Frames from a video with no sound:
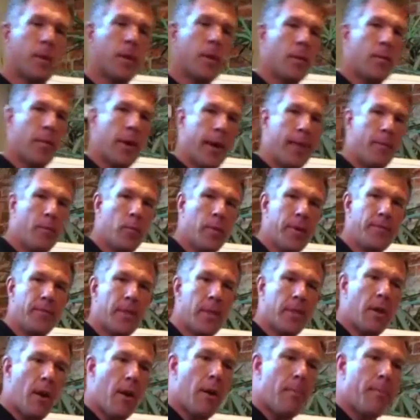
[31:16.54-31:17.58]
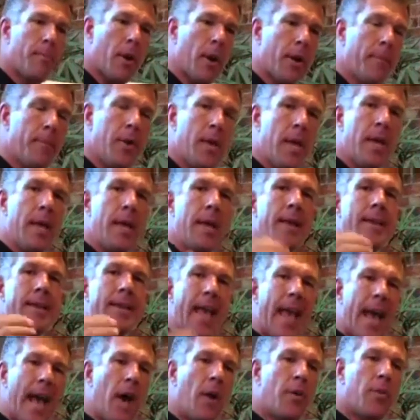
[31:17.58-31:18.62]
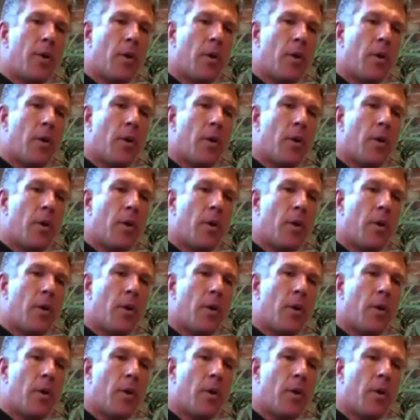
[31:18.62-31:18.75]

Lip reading: right? We've done the hard part. Now the